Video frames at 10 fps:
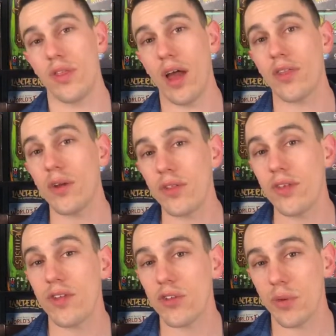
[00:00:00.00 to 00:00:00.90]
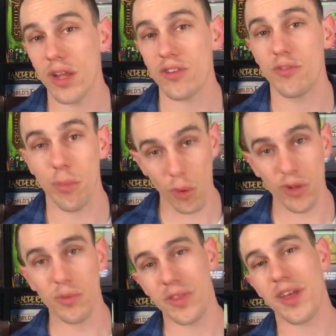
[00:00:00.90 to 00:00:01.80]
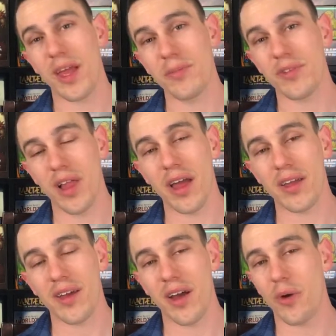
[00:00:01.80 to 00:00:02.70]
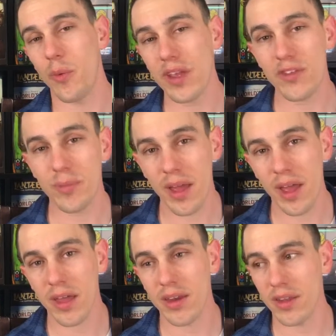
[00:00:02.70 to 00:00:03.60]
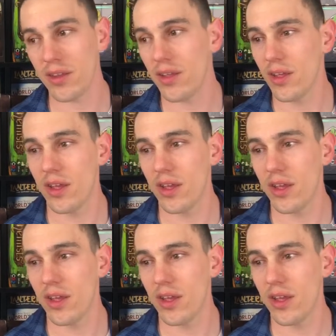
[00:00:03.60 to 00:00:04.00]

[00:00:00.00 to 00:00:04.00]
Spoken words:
think these days we're getting spoiled with games like Wingspan and